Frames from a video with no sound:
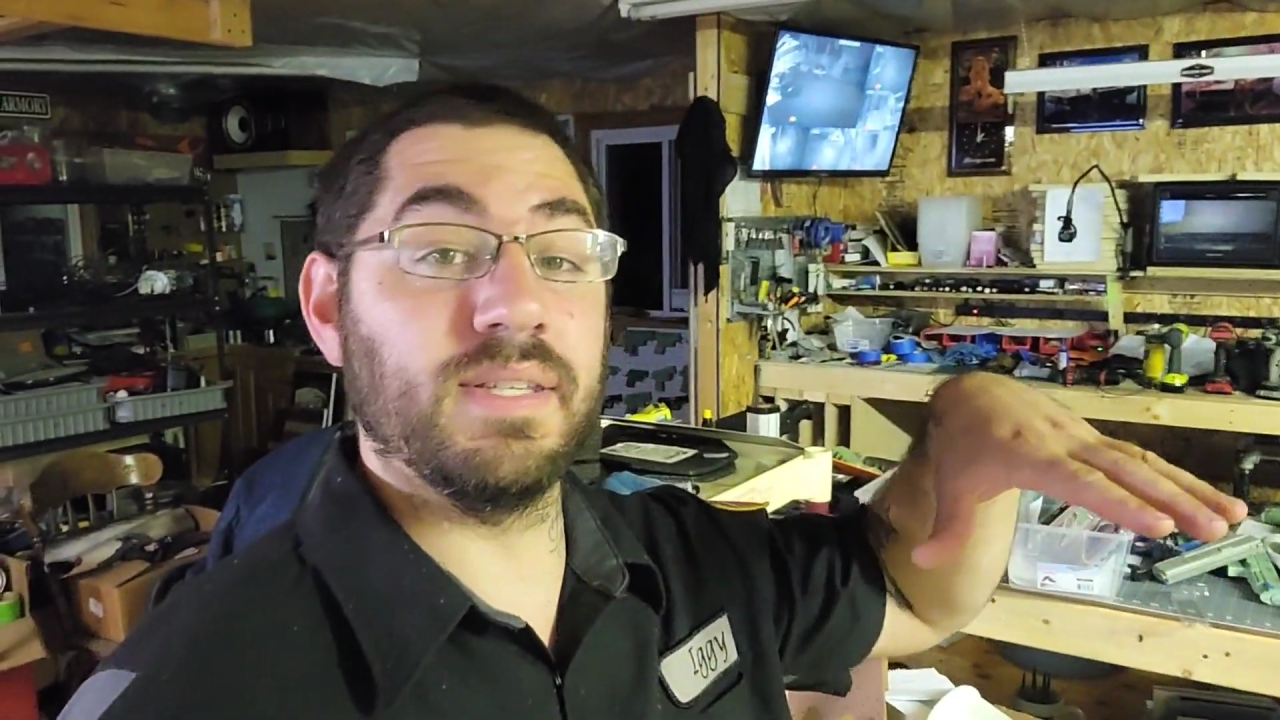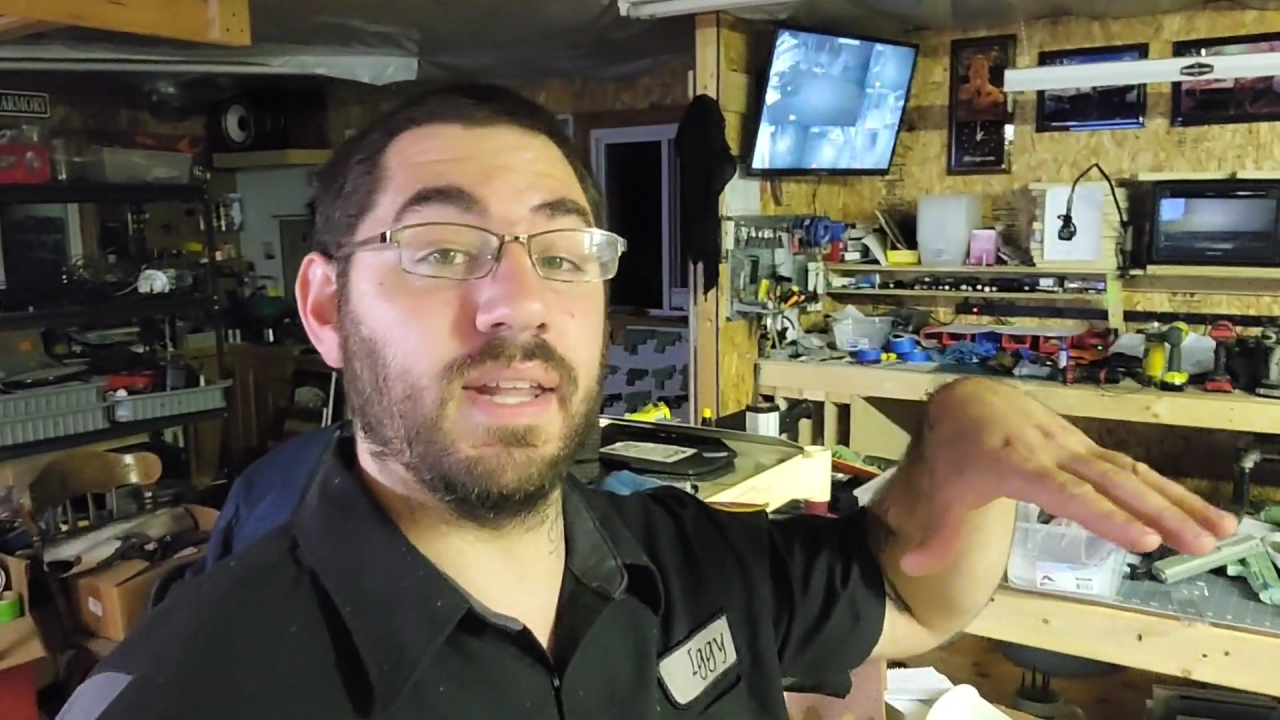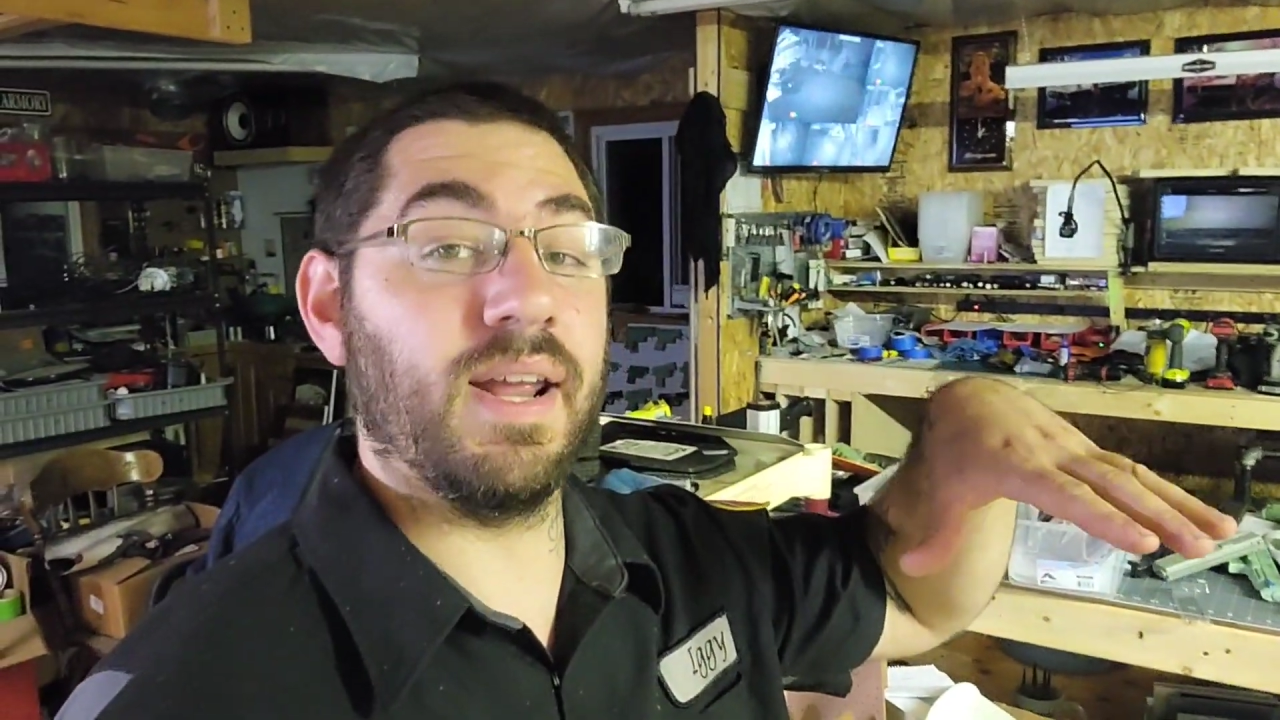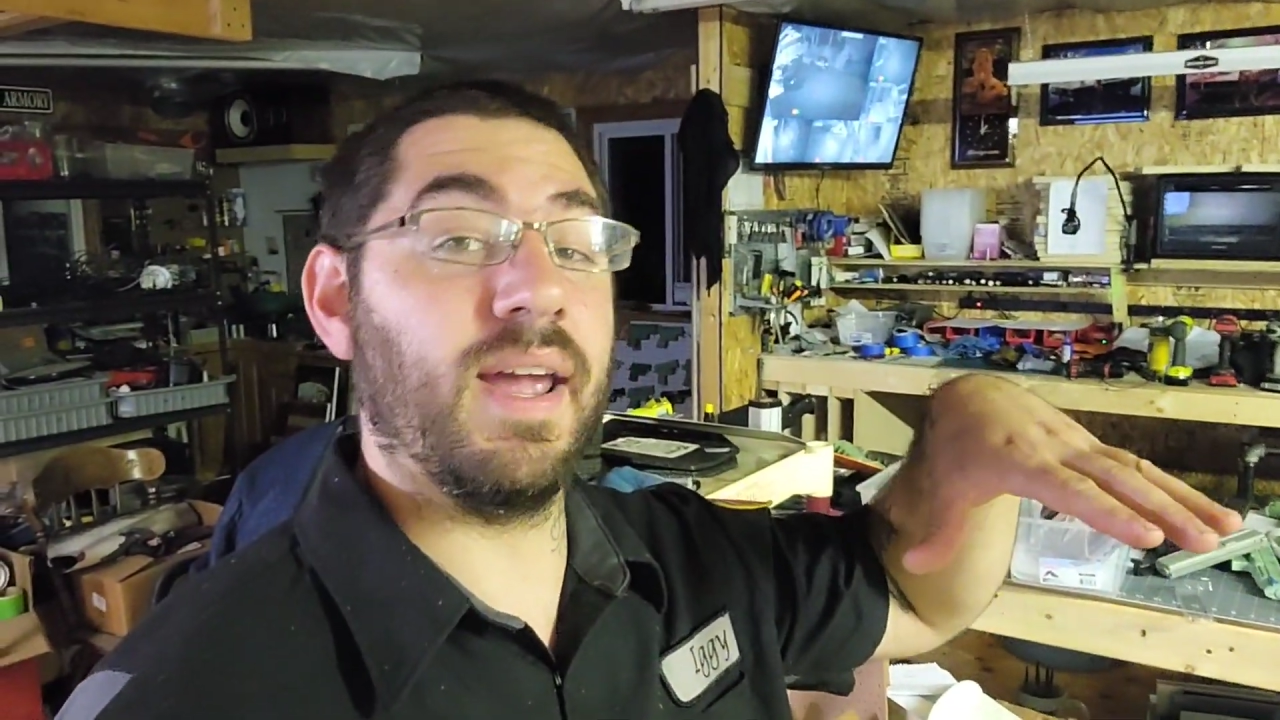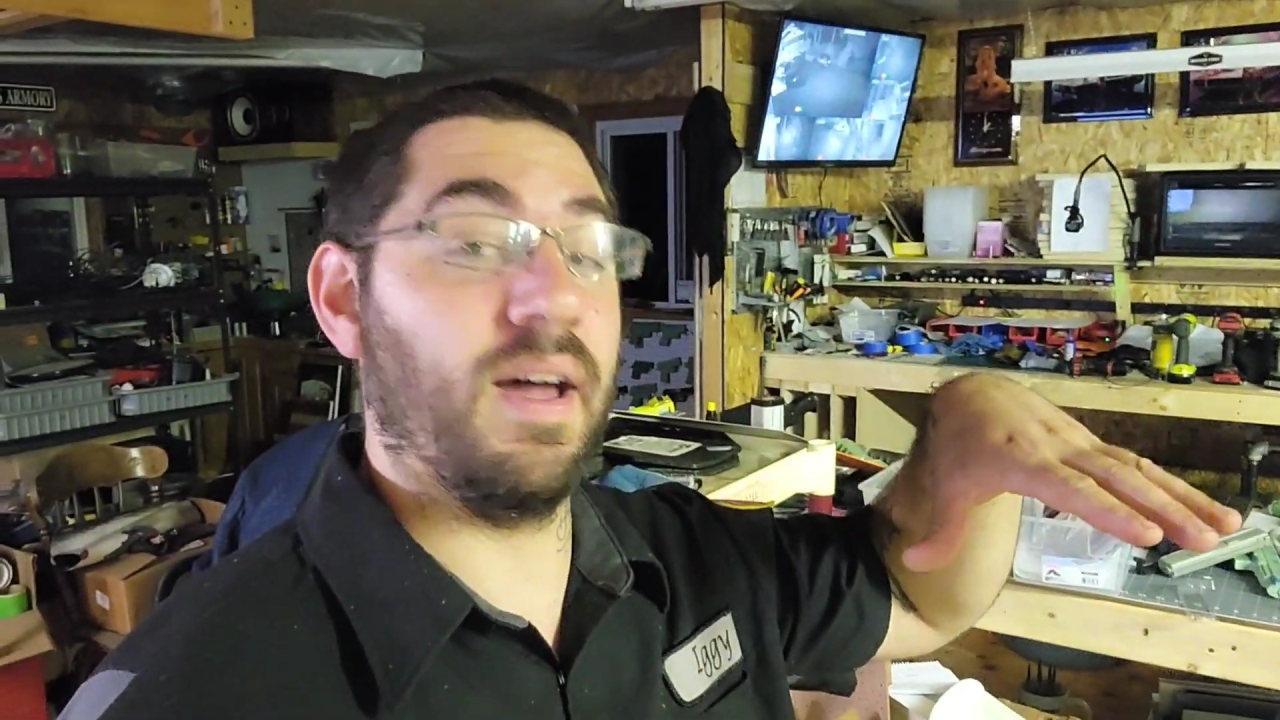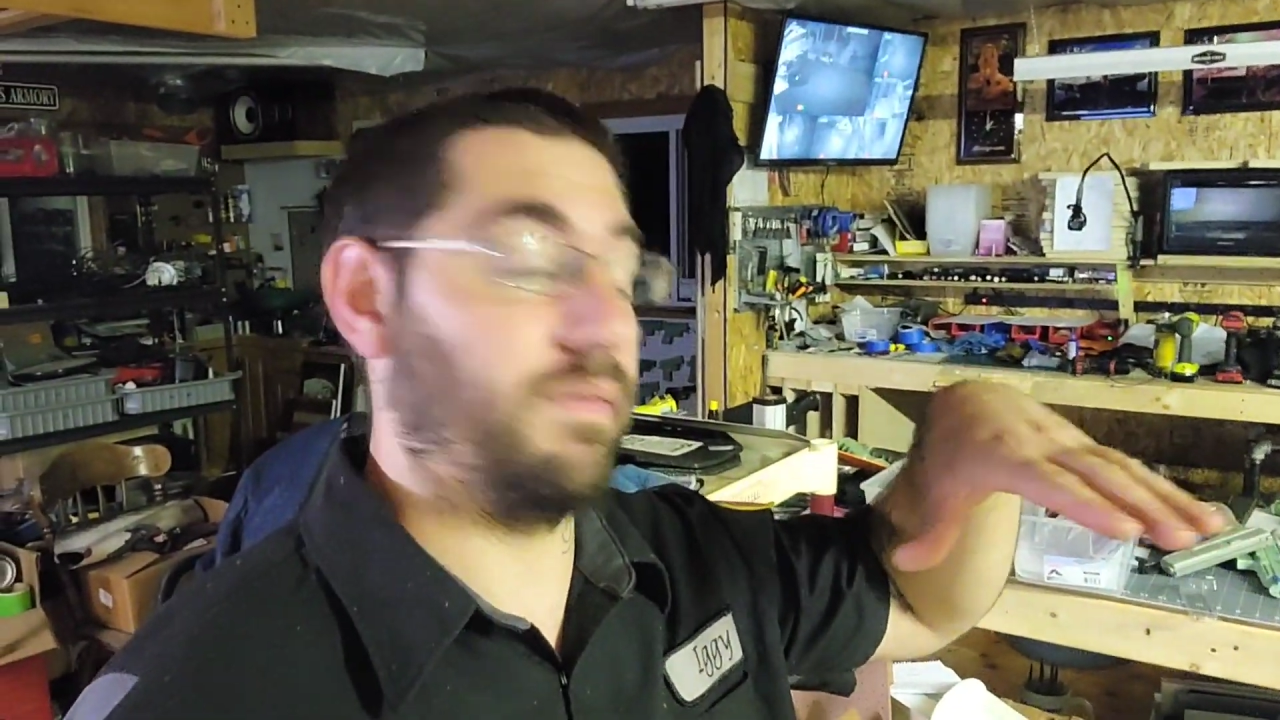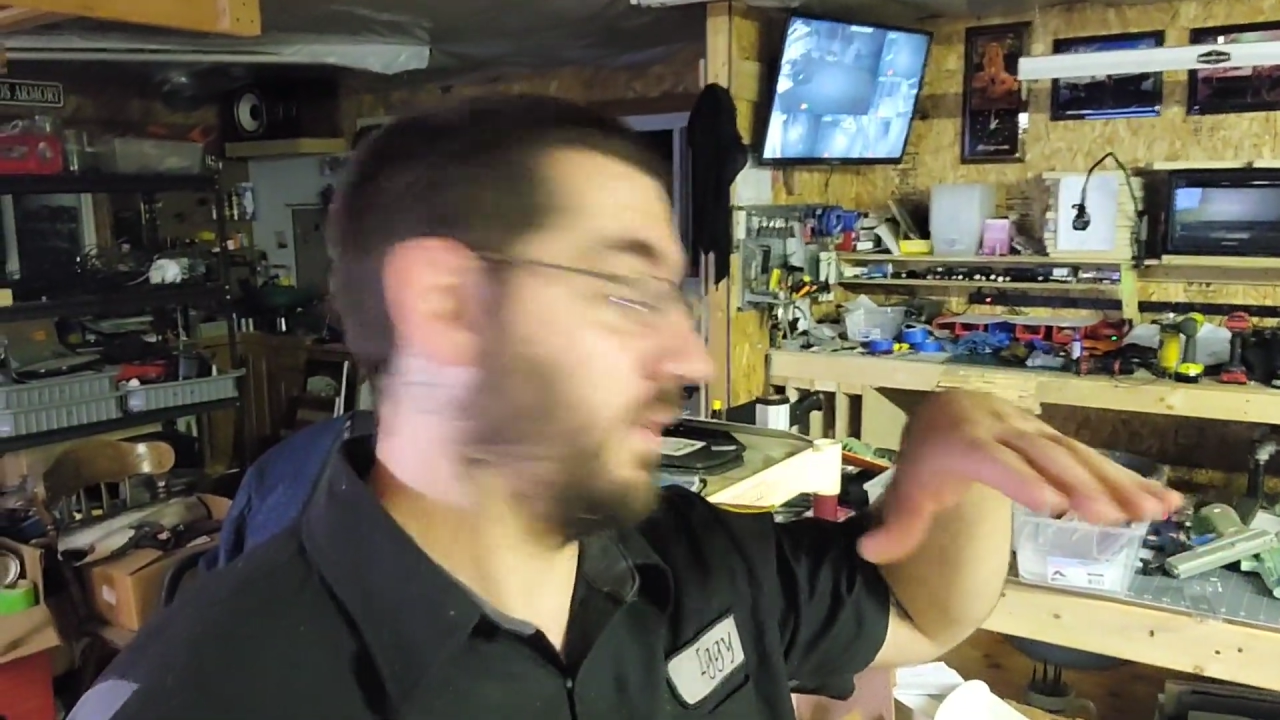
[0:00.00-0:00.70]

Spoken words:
that I have